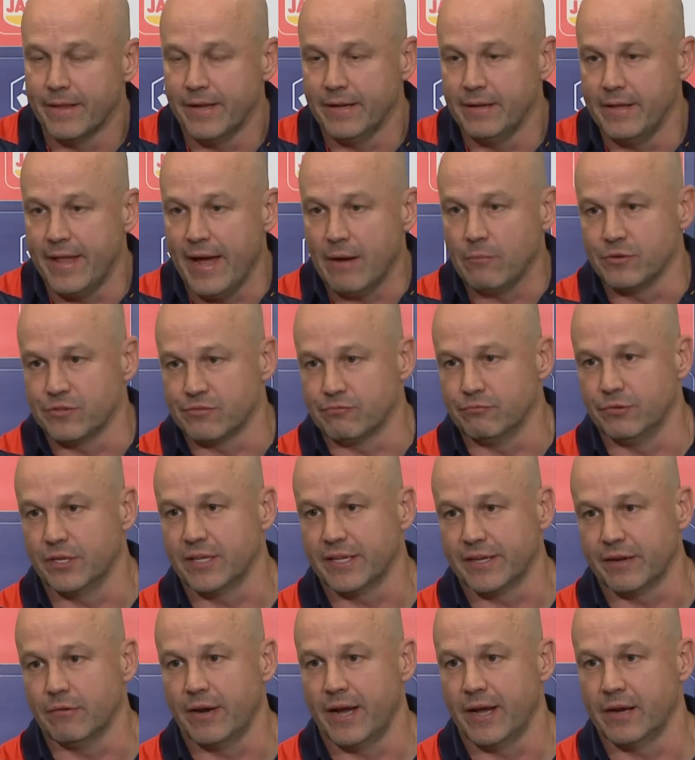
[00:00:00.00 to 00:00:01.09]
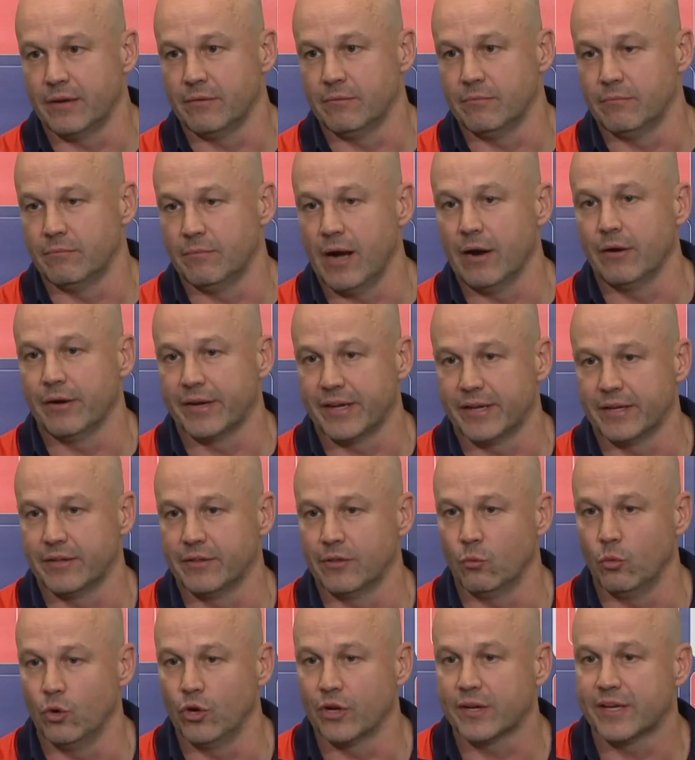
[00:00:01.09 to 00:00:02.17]
And that was really around Murray and
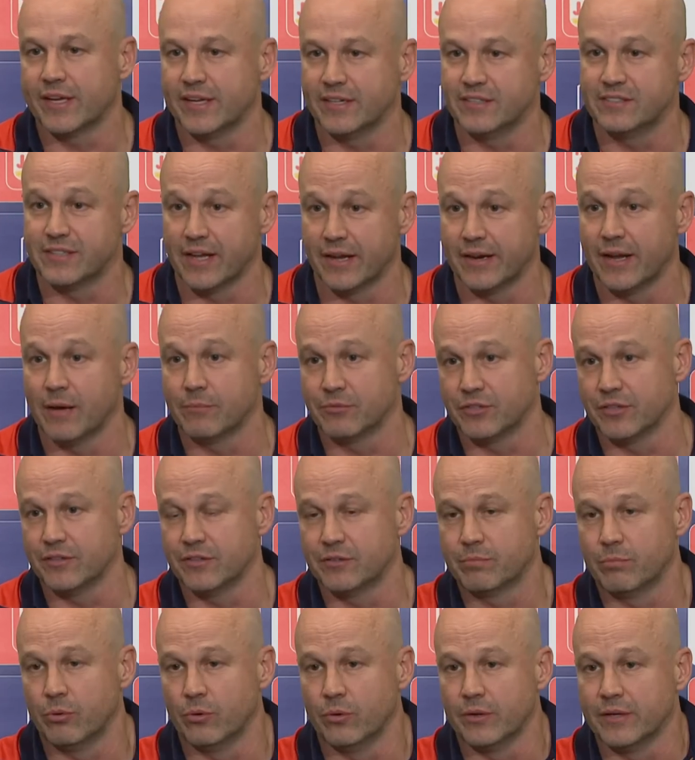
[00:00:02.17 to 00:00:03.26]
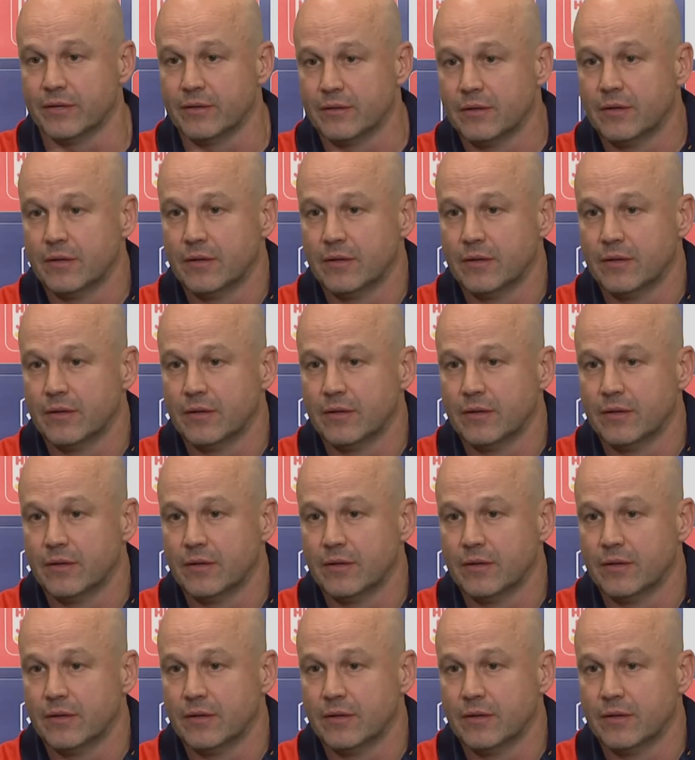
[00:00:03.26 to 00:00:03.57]
the work he's done up to this point.